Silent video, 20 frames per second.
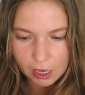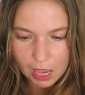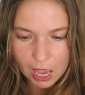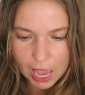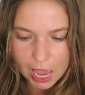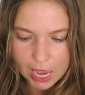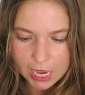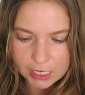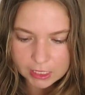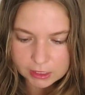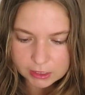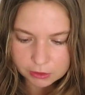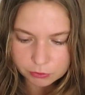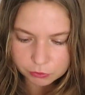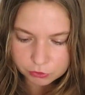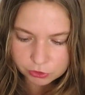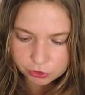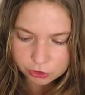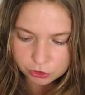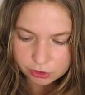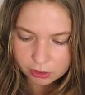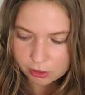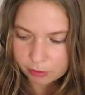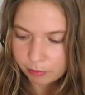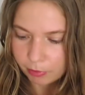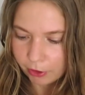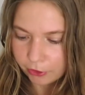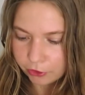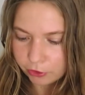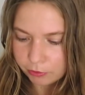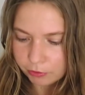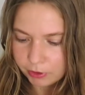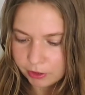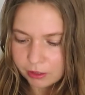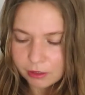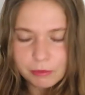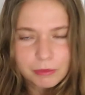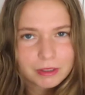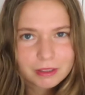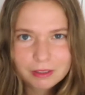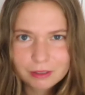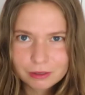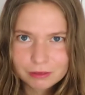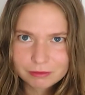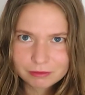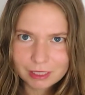and it was just going to bother me, and I mean,